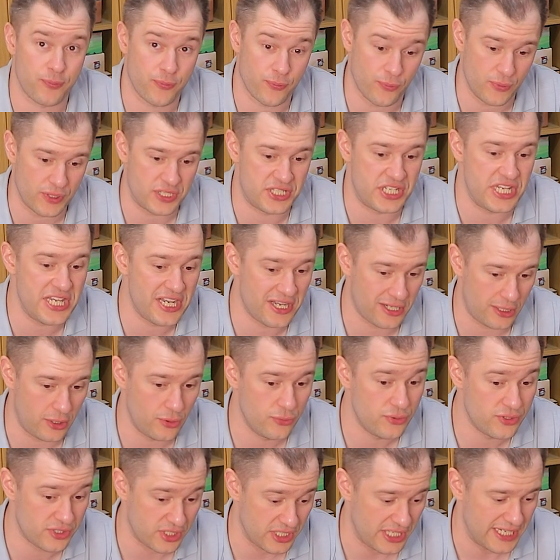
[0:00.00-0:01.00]
pretty
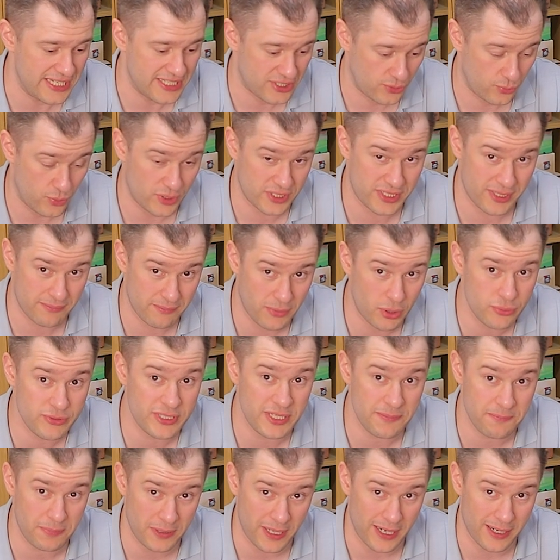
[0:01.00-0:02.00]
closely to what a
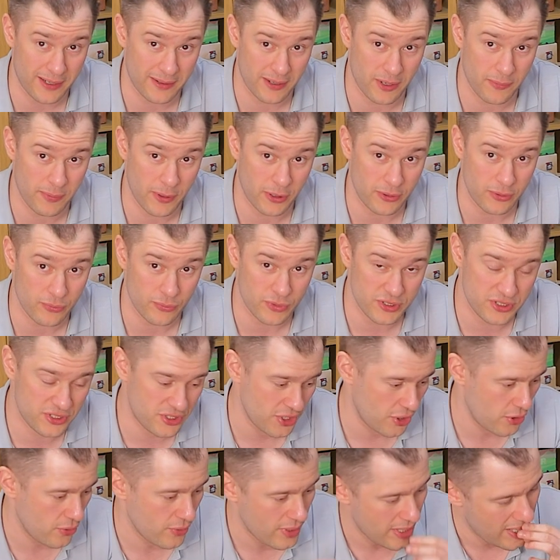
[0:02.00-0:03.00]
multiplayer opponent would
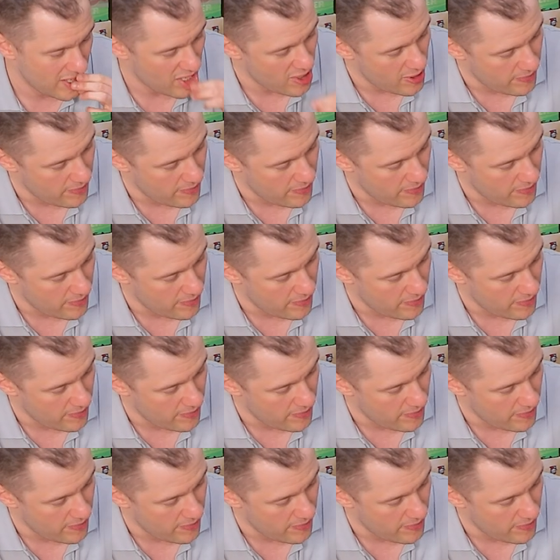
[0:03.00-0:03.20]
do,